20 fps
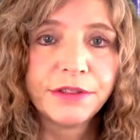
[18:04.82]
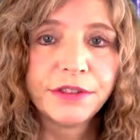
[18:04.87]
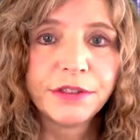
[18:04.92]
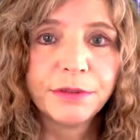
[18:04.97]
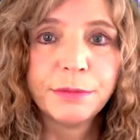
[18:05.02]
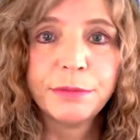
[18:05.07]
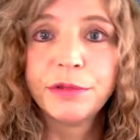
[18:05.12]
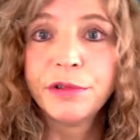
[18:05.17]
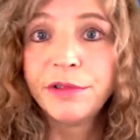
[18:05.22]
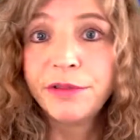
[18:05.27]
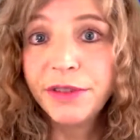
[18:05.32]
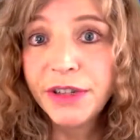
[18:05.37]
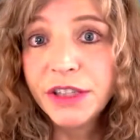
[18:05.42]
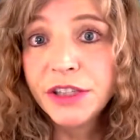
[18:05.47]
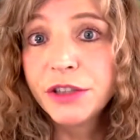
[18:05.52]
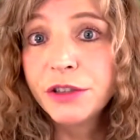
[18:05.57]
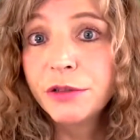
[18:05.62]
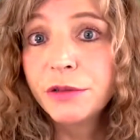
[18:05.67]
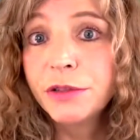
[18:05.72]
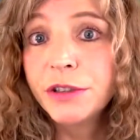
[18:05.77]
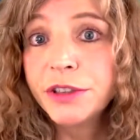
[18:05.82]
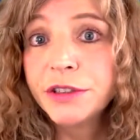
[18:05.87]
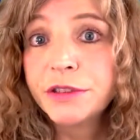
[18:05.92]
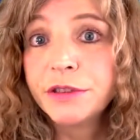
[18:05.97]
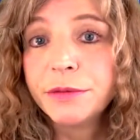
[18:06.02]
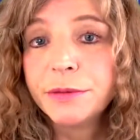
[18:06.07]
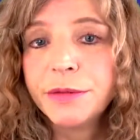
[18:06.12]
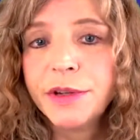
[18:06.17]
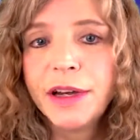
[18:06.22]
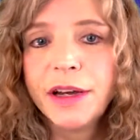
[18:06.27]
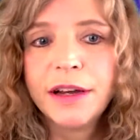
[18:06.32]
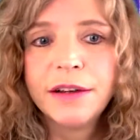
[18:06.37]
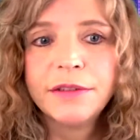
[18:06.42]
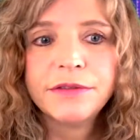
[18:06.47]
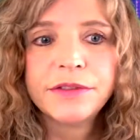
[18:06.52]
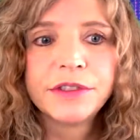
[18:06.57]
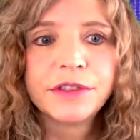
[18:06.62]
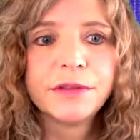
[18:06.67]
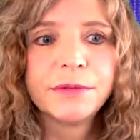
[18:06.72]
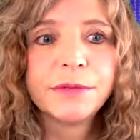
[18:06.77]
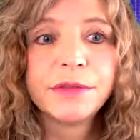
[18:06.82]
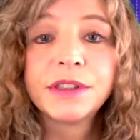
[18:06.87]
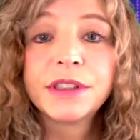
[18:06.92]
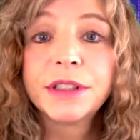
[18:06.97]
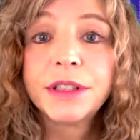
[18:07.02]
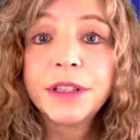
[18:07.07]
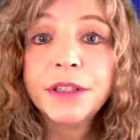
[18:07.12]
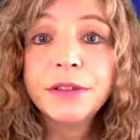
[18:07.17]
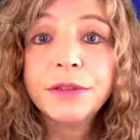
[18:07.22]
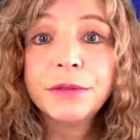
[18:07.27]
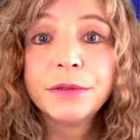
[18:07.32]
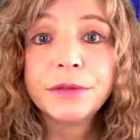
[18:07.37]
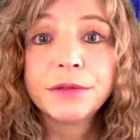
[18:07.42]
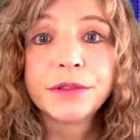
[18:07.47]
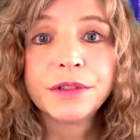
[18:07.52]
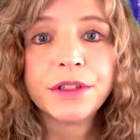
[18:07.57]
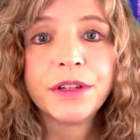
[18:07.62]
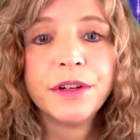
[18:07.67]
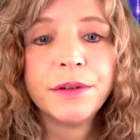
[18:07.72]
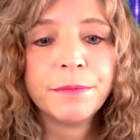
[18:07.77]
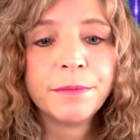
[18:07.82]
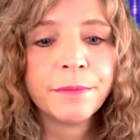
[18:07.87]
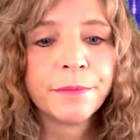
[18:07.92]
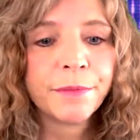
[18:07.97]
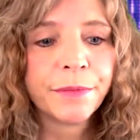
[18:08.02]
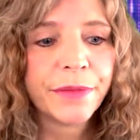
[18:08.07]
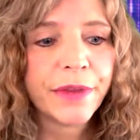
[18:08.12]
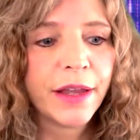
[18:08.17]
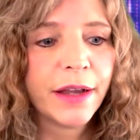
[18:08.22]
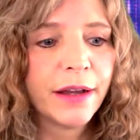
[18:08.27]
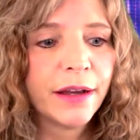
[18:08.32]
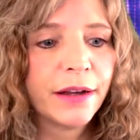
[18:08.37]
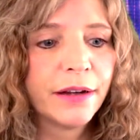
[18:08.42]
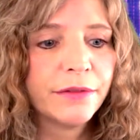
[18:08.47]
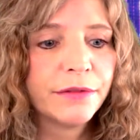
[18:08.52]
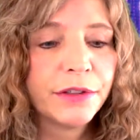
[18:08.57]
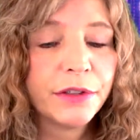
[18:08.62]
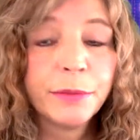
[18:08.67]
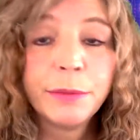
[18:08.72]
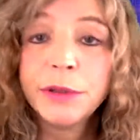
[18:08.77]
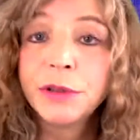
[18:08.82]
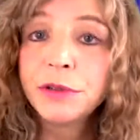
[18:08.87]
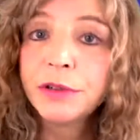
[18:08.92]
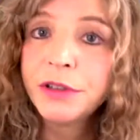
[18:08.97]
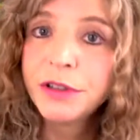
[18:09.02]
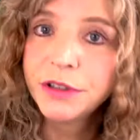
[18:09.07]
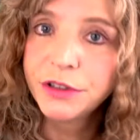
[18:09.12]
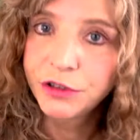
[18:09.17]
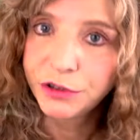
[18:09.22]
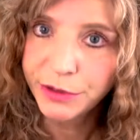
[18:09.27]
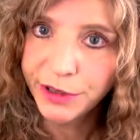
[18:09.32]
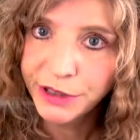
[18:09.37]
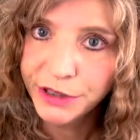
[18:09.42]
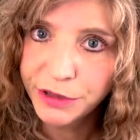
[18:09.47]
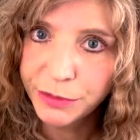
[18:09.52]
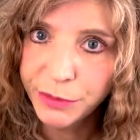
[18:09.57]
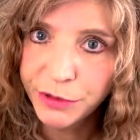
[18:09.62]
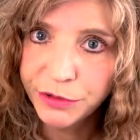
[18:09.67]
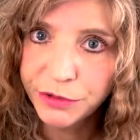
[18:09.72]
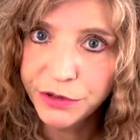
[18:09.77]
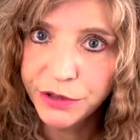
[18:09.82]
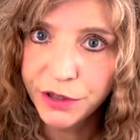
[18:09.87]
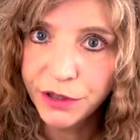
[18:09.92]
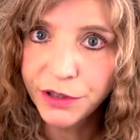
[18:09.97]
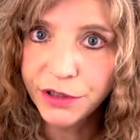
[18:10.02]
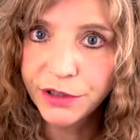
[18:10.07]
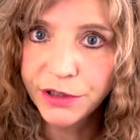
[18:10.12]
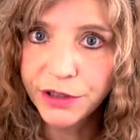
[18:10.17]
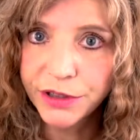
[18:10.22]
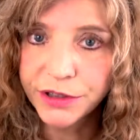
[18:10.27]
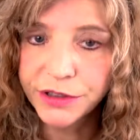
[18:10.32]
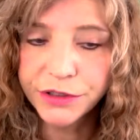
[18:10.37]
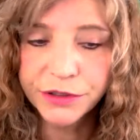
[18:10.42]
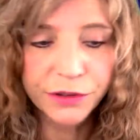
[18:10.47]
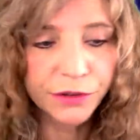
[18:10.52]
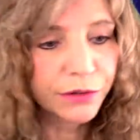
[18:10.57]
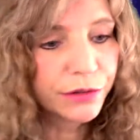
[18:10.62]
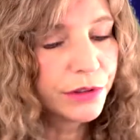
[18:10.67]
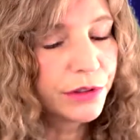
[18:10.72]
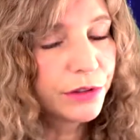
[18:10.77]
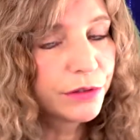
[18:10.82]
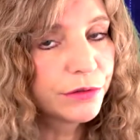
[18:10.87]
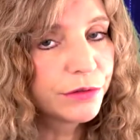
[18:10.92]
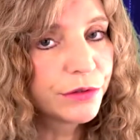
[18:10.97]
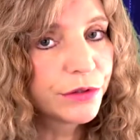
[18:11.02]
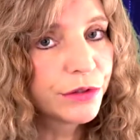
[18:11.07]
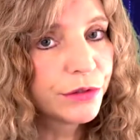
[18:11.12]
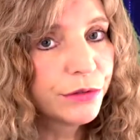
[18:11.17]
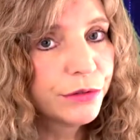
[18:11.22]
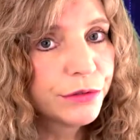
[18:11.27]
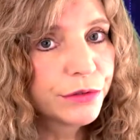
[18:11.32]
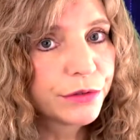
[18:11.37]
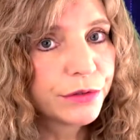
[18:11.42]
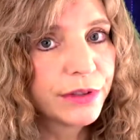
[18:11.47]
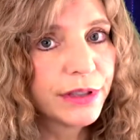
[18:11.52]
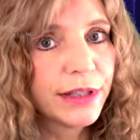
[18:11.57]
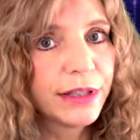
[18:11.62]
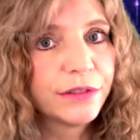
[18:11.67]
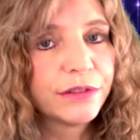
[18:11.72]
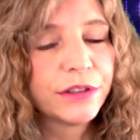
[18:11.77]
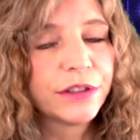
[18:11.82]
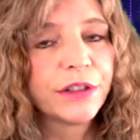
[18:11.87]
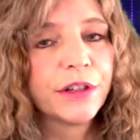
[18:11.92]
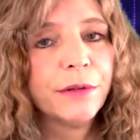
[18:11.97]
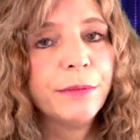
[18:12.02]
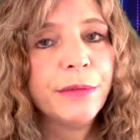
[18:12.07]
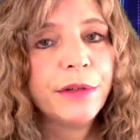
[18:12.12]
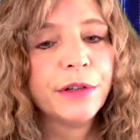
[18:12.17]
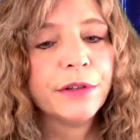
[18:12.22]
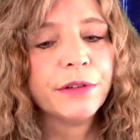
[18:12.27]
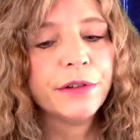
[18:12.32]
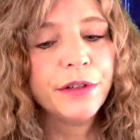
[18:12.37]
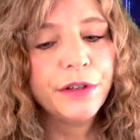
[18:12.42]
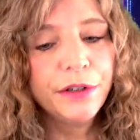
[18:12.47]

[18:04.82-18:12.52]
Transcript: some professionalism, have some skills, have the ability to transmute darkness. Only those souls are allowed to come here,